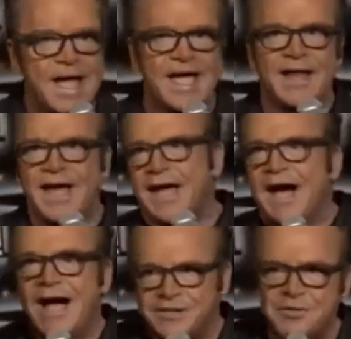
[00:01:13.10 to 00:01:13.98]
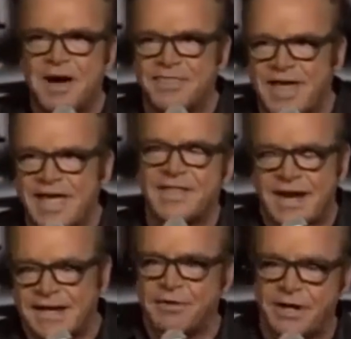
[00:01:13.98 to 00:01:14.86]
And I do my thing, and
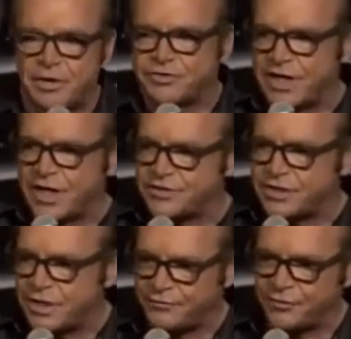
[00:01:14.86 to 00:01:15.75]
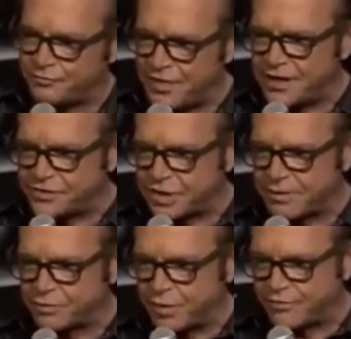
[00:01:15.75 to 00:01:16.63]
then I get ready to go on stage, and I, for fun, check
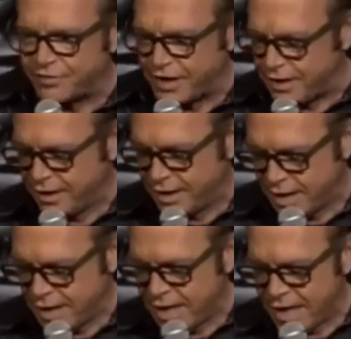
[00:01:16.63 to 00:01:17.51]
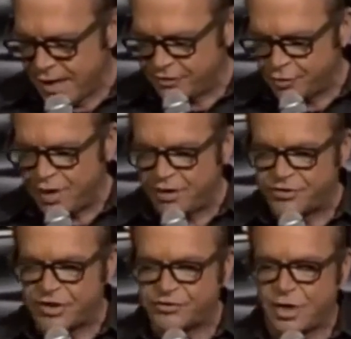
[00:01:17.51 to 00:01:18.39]
my Twitter feed, and I swear it
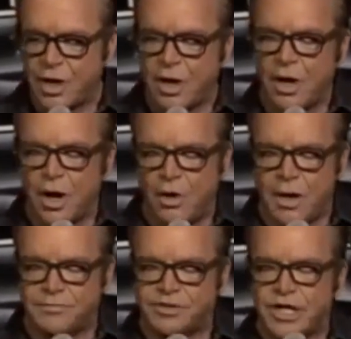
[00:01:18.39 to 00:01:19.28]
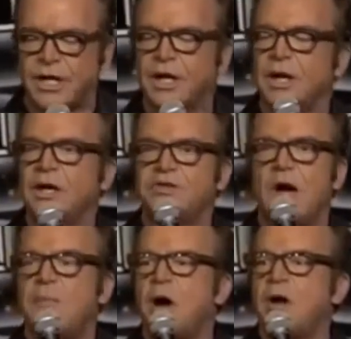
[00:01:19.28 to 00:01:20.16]
says, OMG,
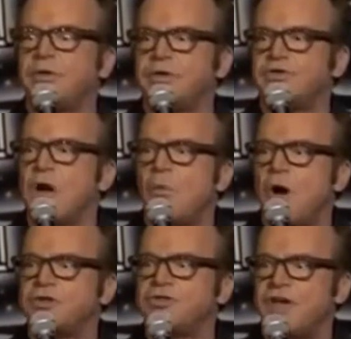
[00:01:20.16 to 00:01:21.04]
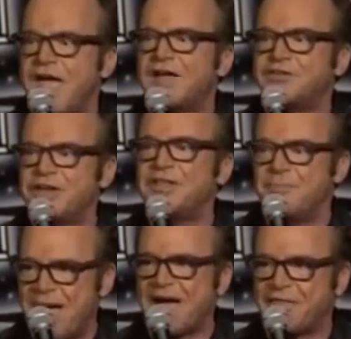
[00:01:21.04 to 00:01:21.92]
Tom Arnold does not wash his hands in
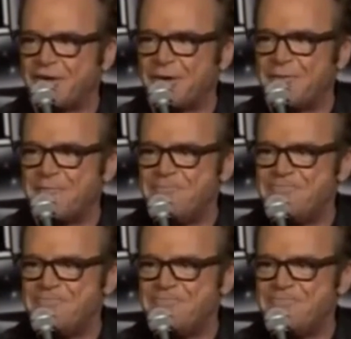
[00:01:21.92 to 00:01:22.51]
the bathroom.